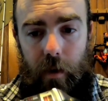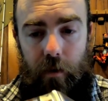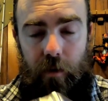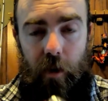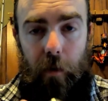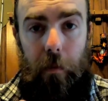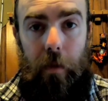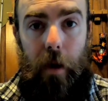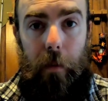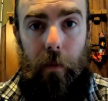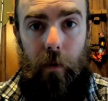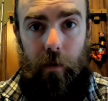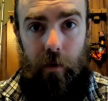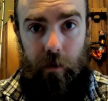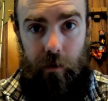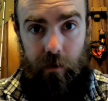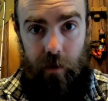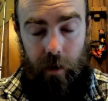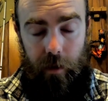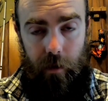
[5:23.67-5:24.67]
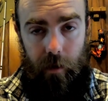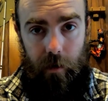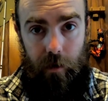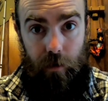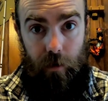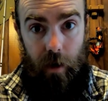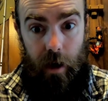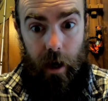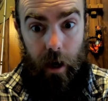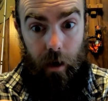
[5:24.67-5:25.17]
Some people just set their
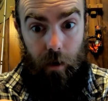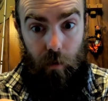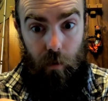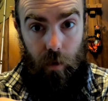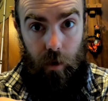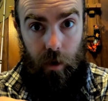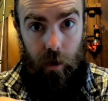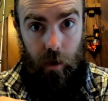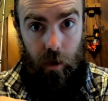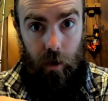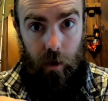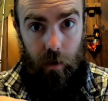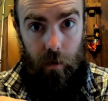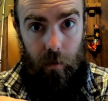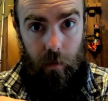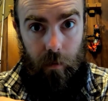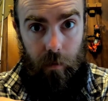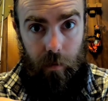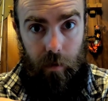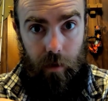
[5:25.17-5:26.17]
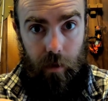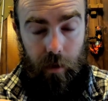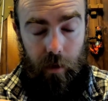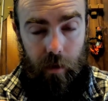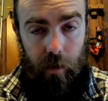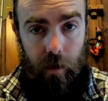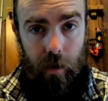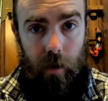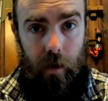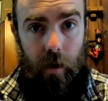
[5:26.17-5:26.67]
drag really low,
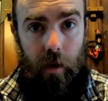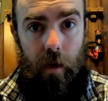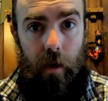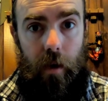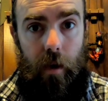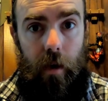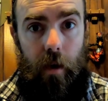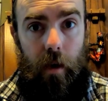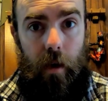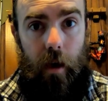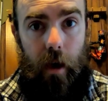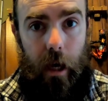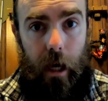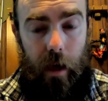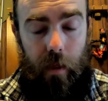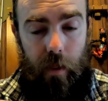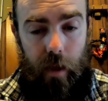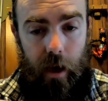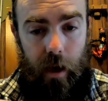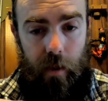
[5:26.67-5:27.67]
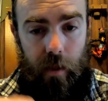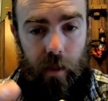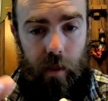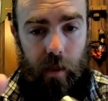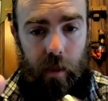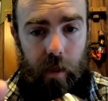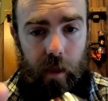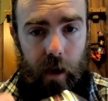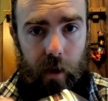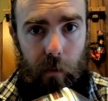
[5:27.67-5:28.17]
and then
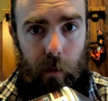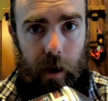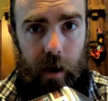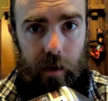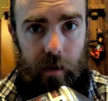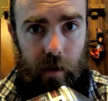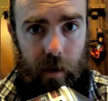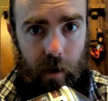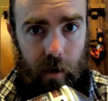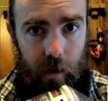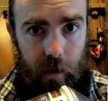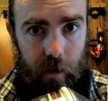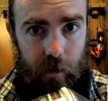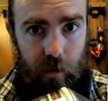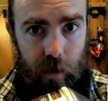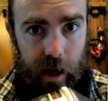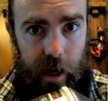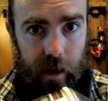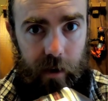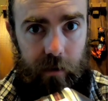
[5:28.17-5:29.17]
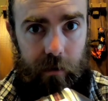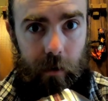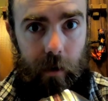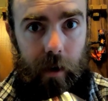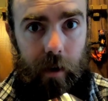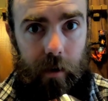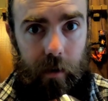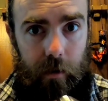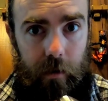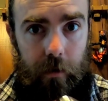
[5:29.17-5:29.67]
they wait to hear the drag
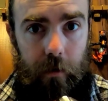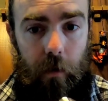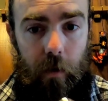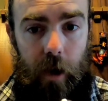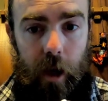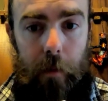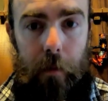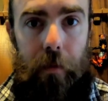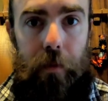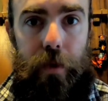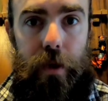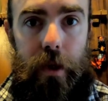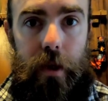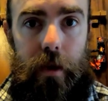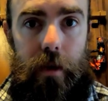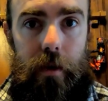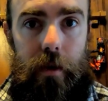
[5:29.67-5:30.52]
starting to scream,